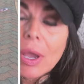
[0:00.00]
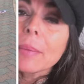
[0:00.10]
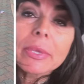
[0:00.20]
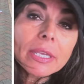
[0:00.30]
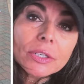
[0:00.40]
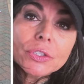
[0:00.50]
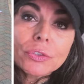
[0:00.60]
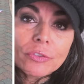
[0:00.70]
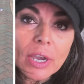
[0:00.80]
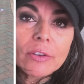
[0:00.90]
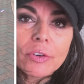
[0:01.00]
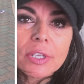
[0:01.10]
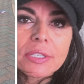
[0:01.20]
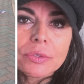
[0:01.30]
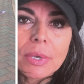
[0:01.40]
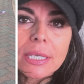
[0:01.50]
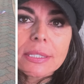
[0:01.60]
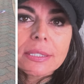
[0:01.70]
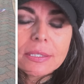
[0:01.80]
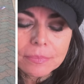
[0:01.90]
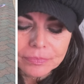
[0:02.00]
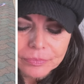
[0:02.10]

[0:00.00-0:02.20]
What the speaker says: I'm here to fight for his rights.